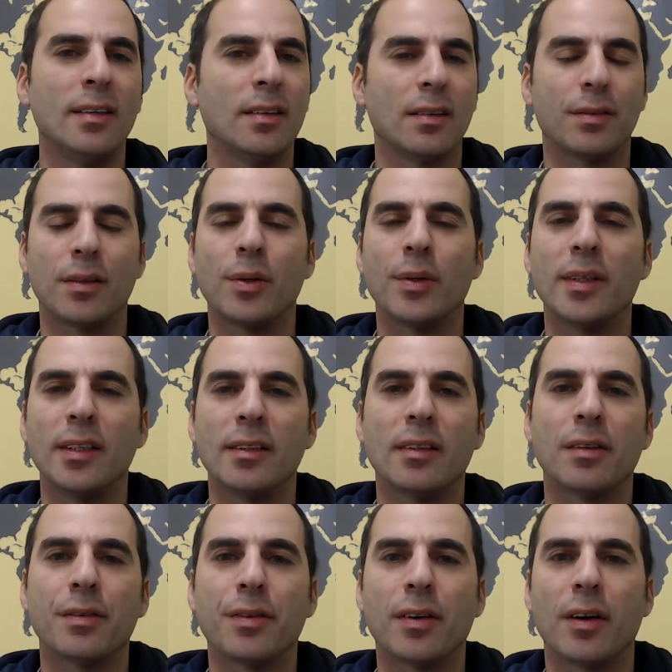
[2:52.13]
it's very easy to
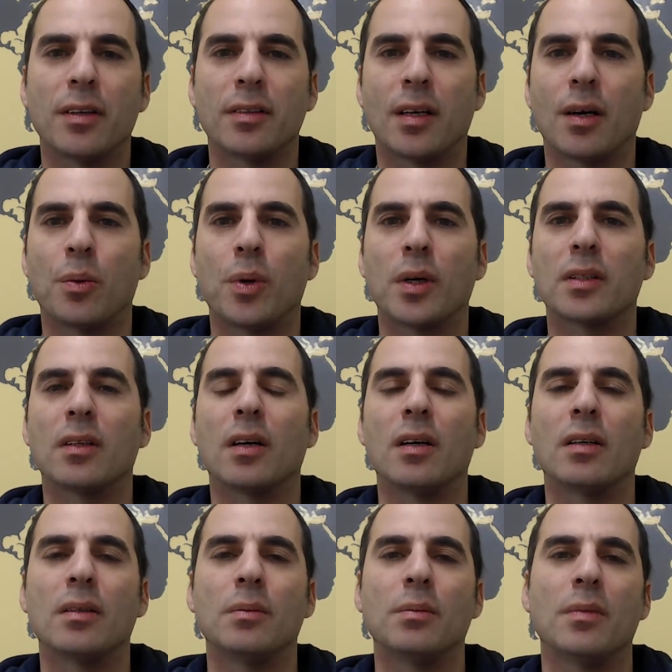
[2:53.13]
find out what
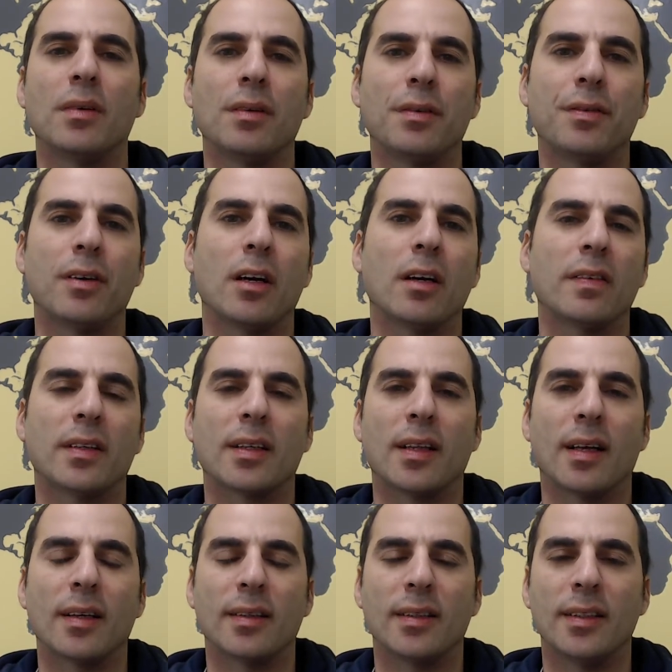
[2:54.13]
time 5
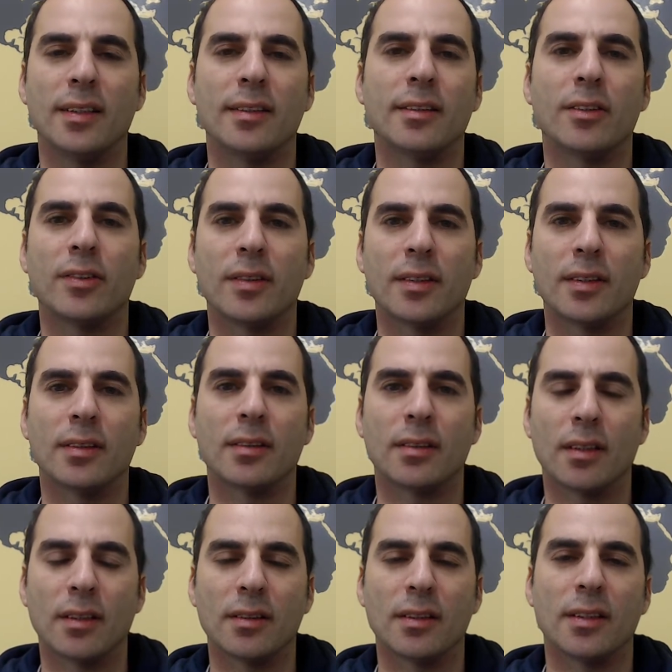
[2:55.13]
o'clock Eastern is
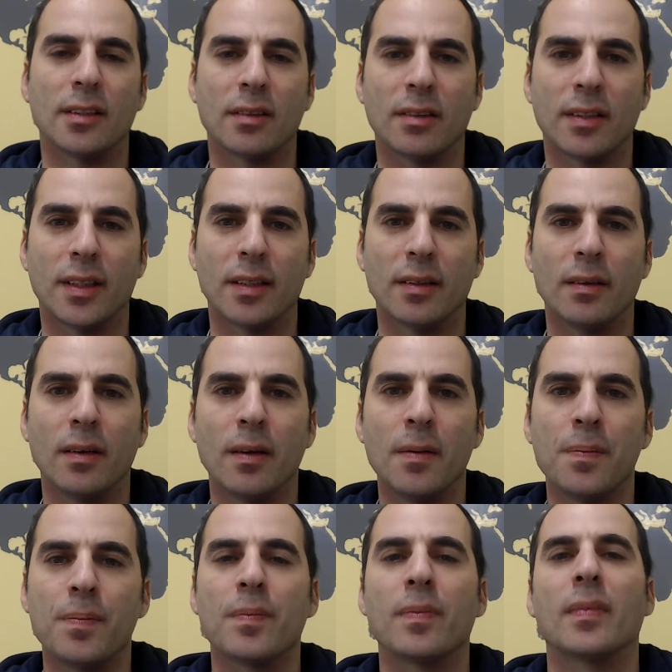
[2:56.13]
on the internet.
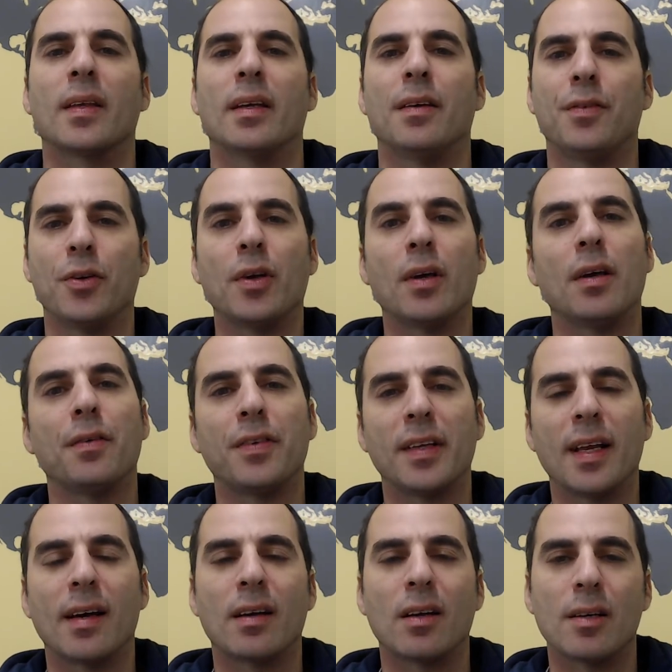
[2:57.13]
If, you, if you're
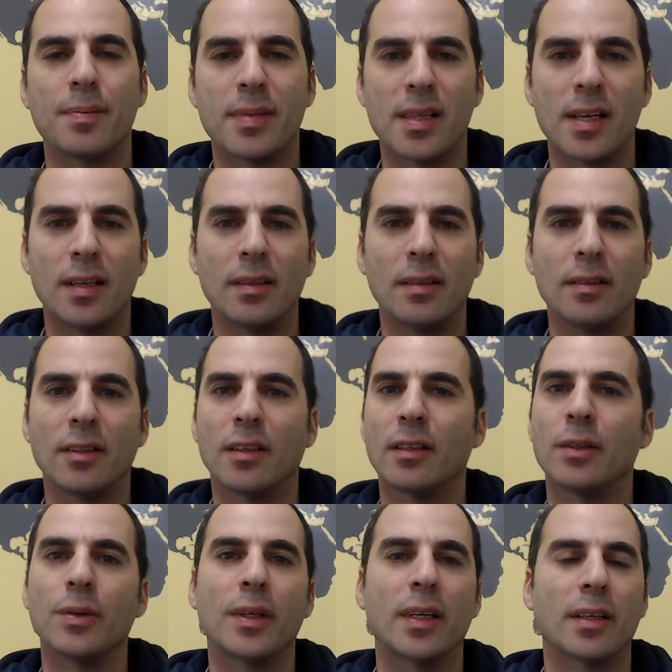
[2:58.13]
not up then, you could
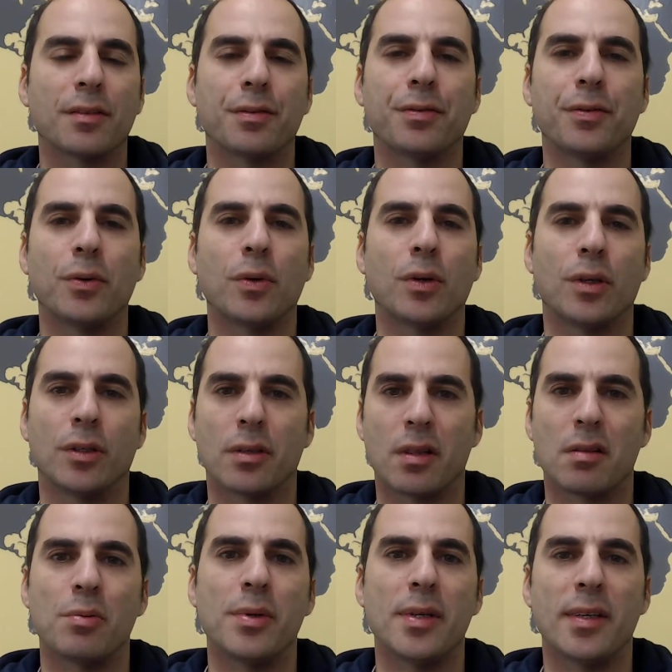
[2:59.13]
do it at 4 or
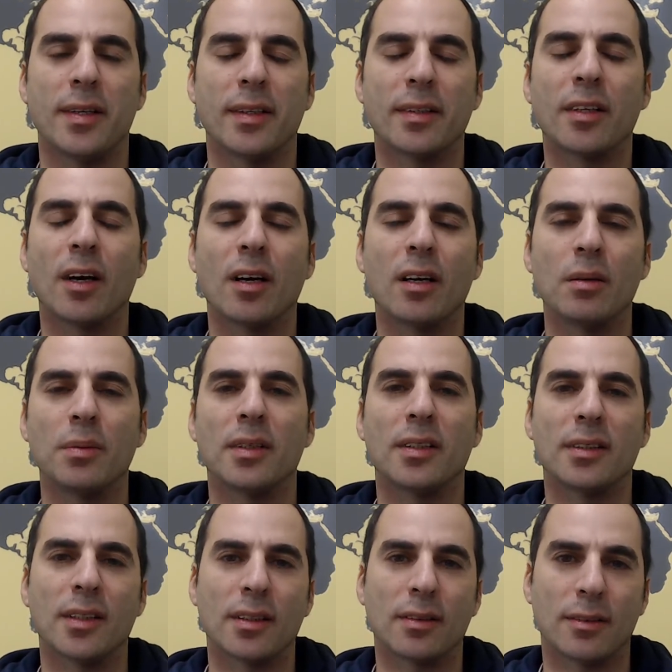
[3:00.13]
3. The timing is
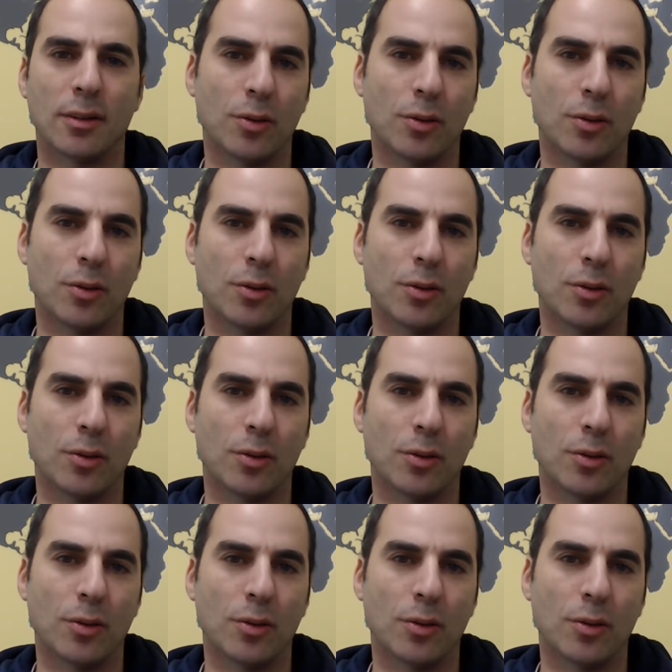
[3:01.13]
not so